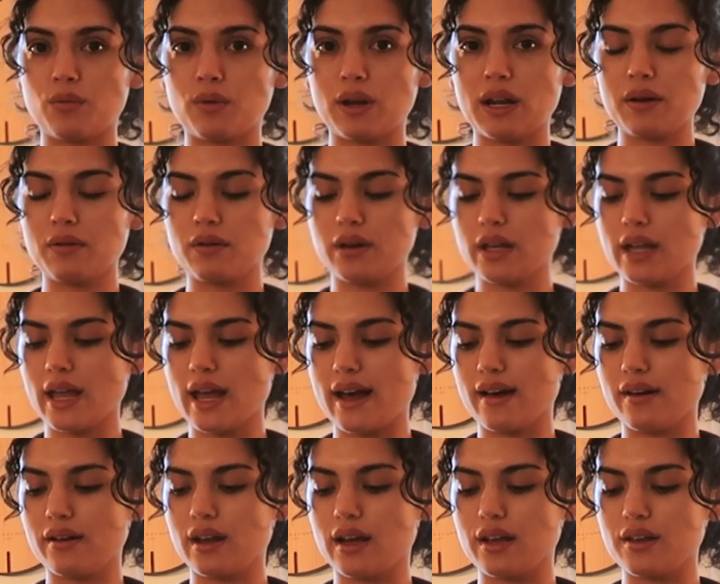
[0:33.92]
When I work
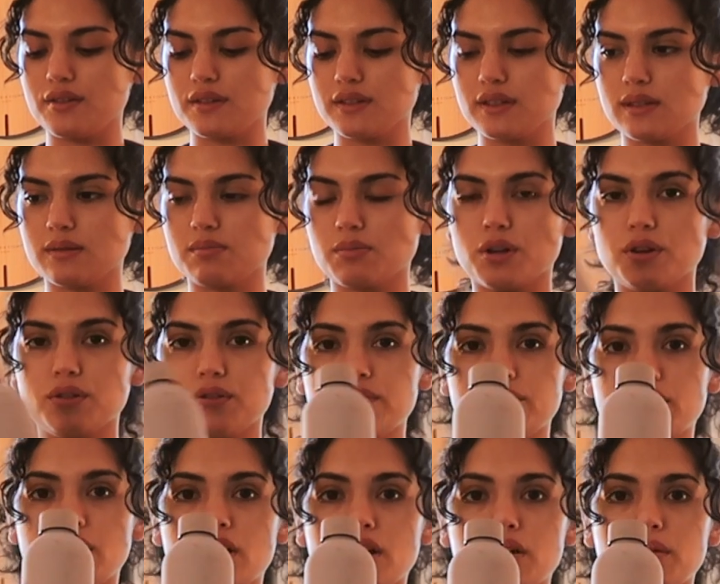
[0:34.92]
out, I use this bottle
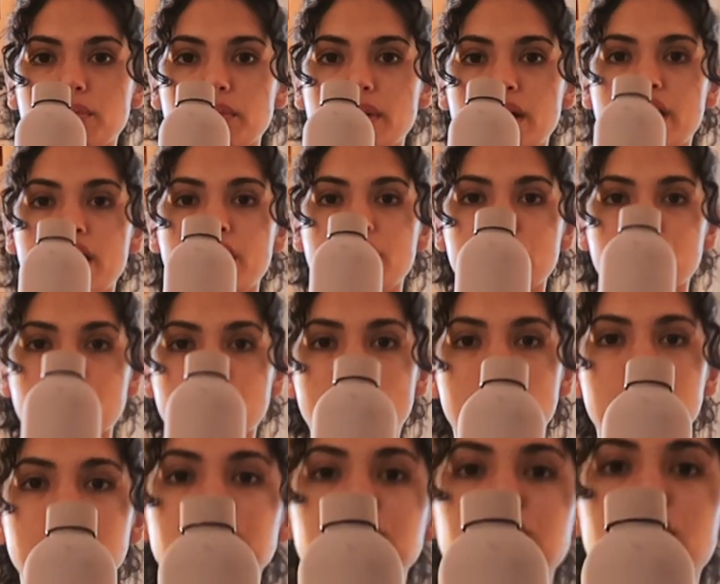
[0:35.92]
from
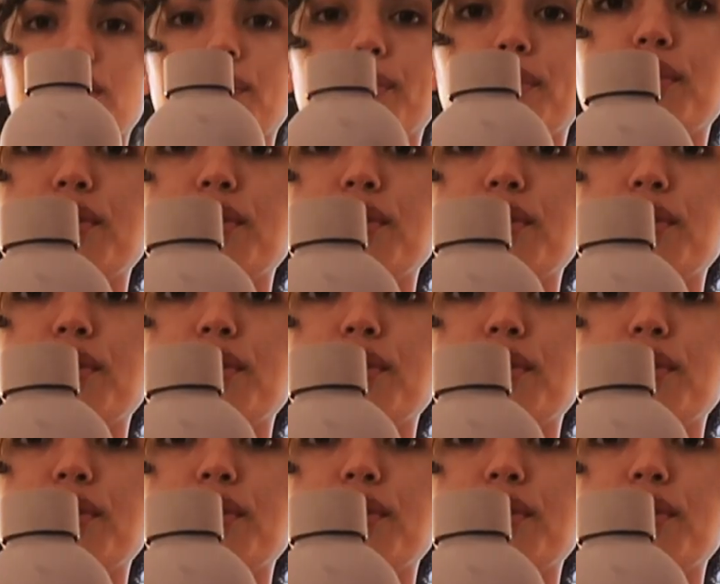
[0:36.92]
Crop Shop